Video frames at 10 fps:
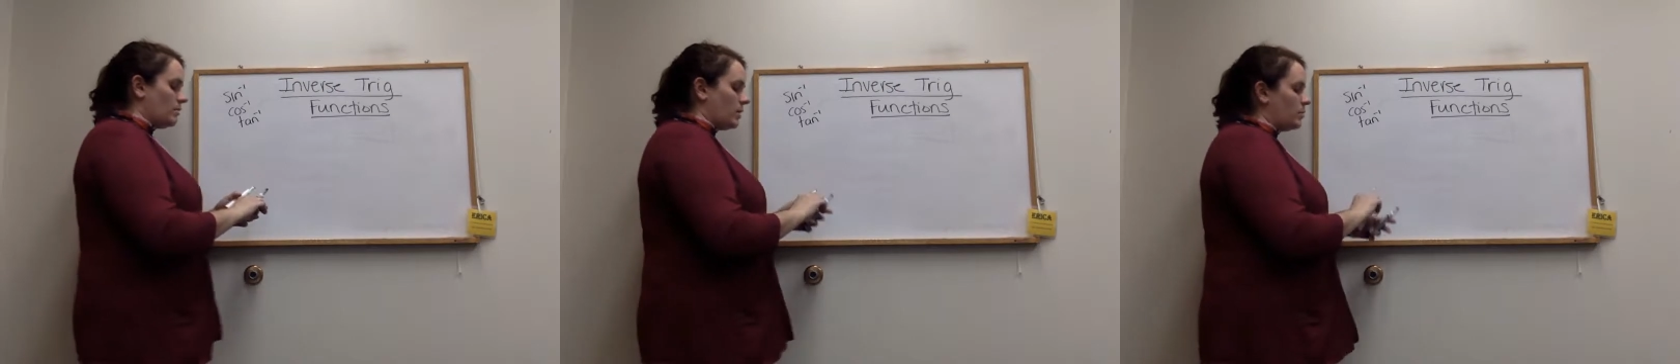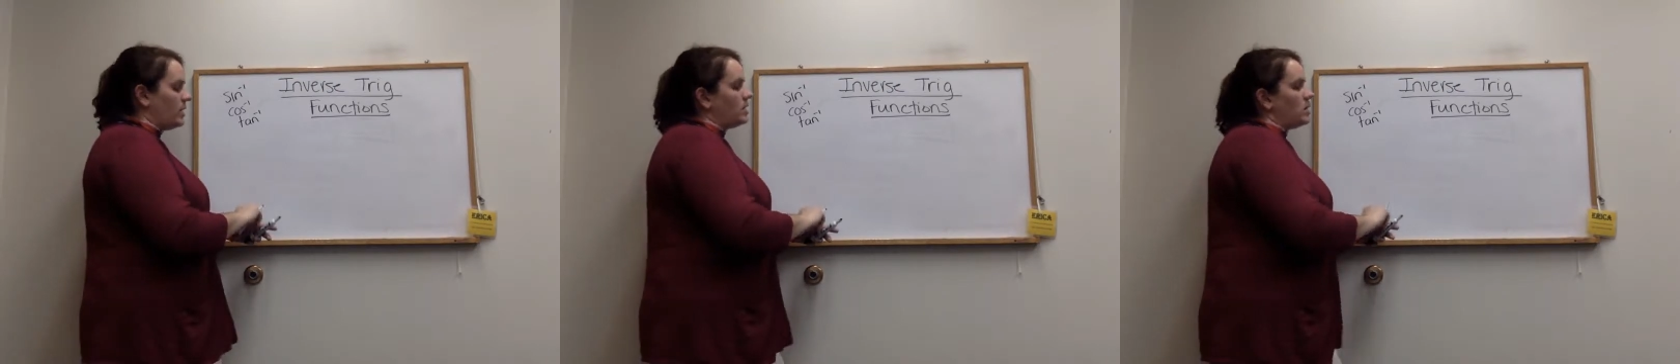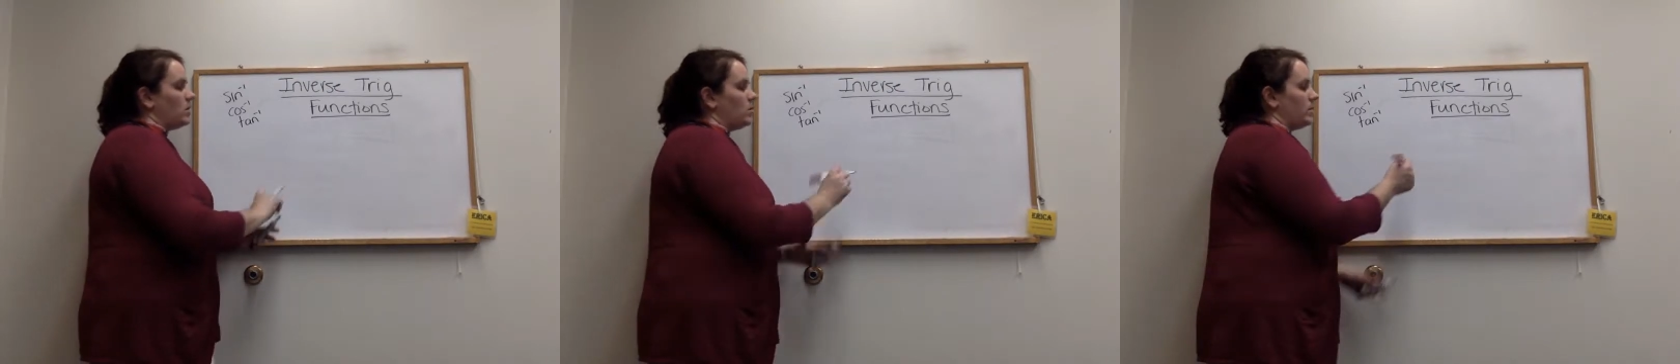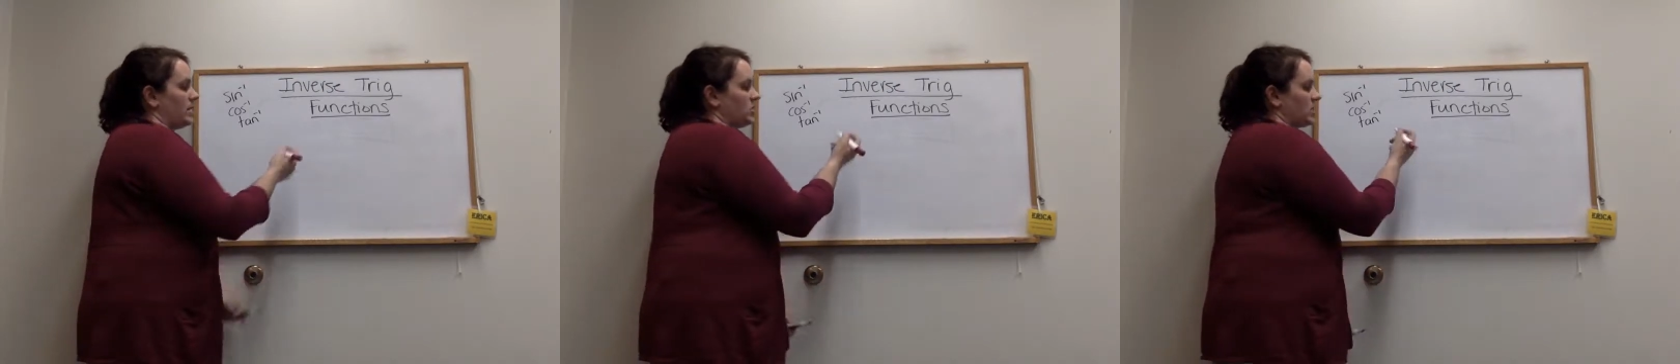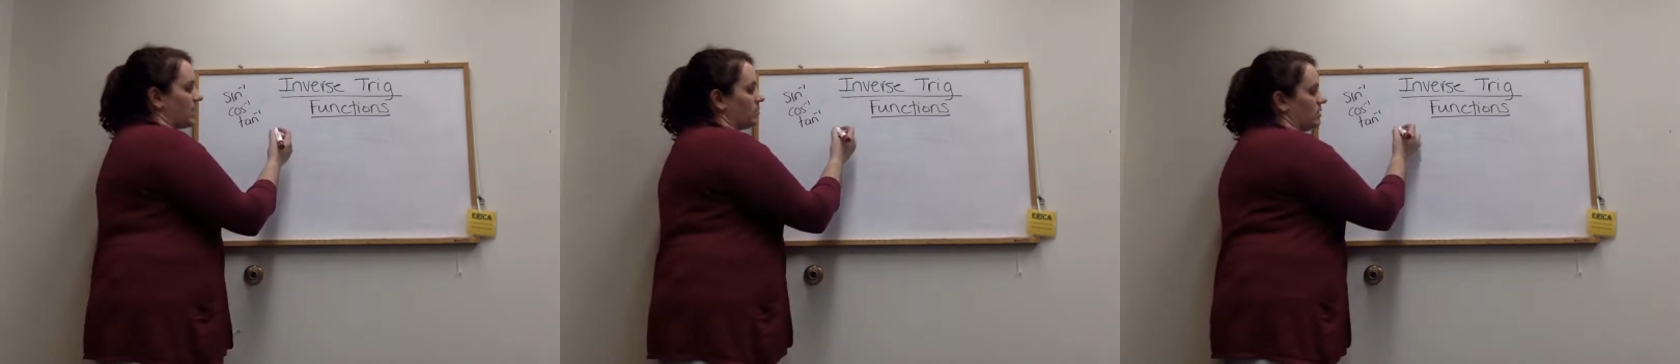But we know in
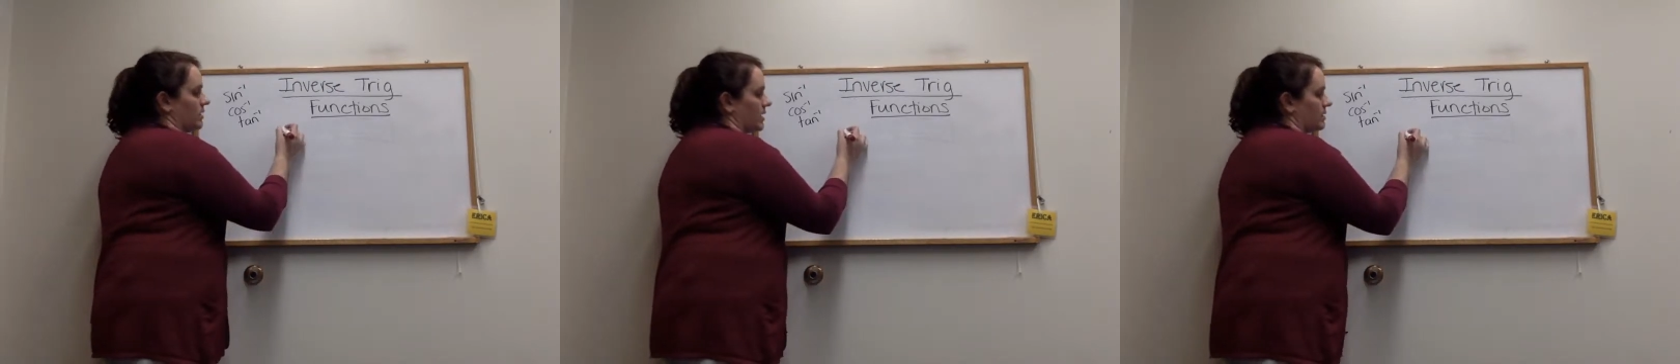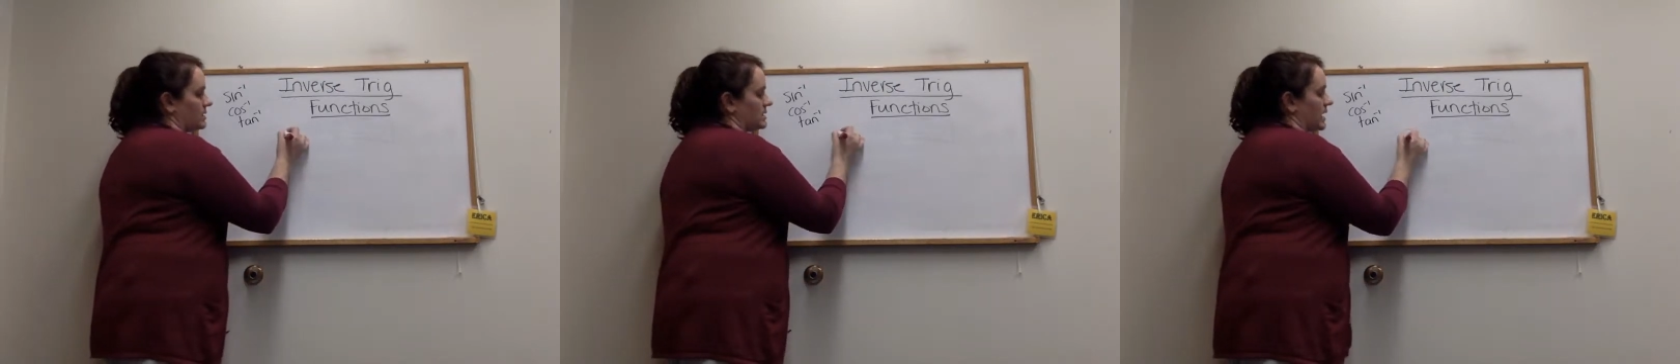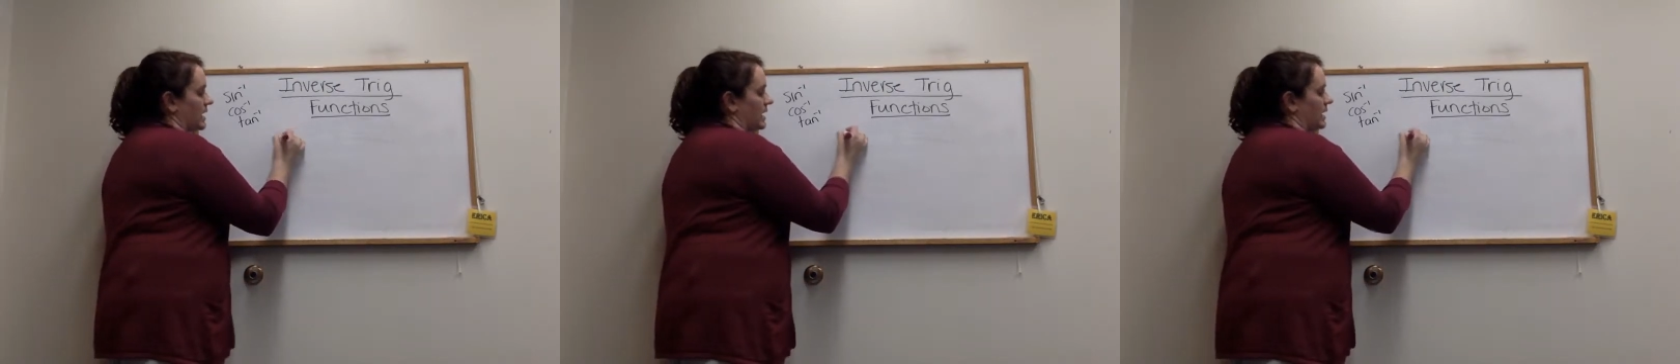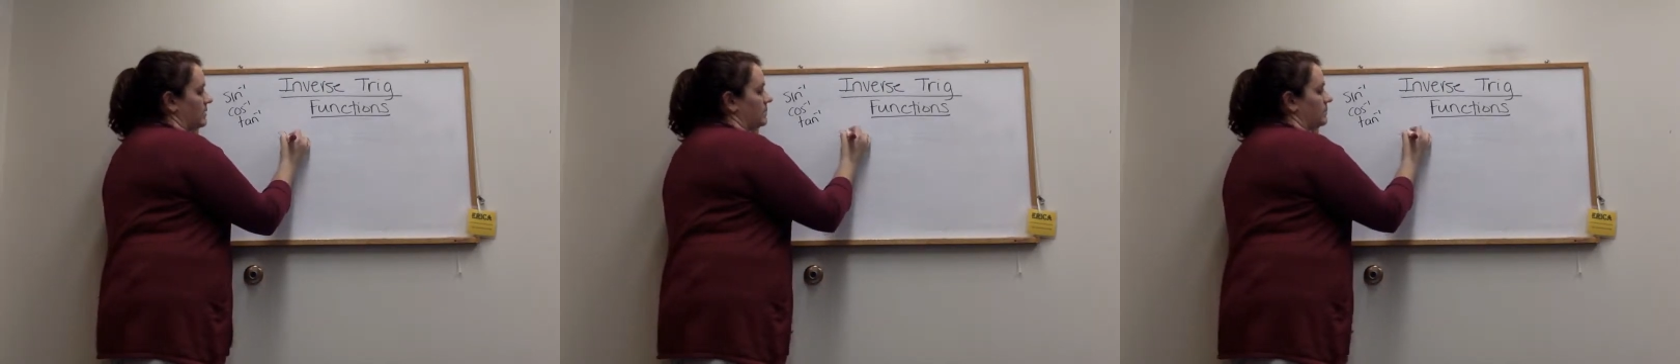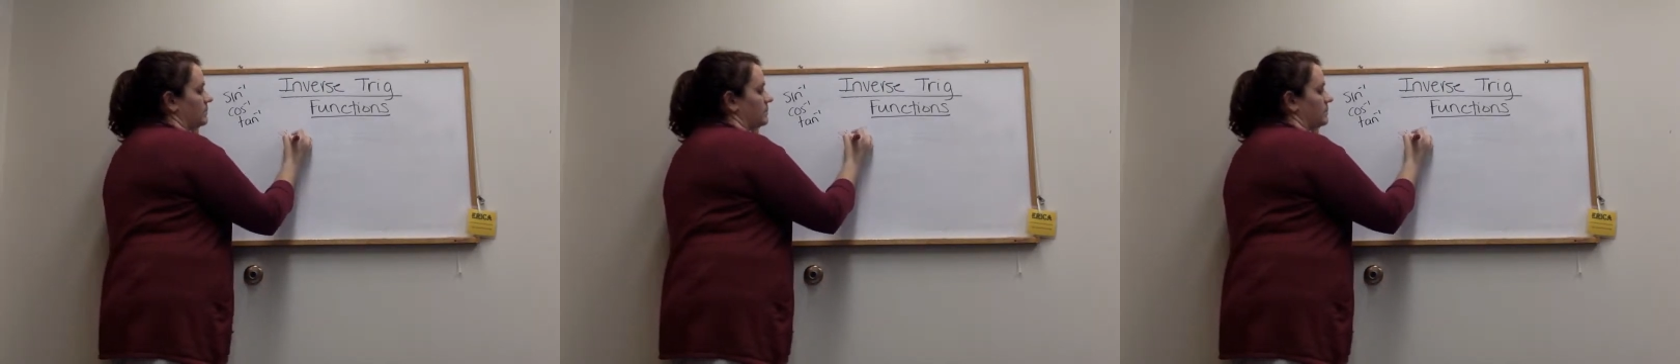general that the sine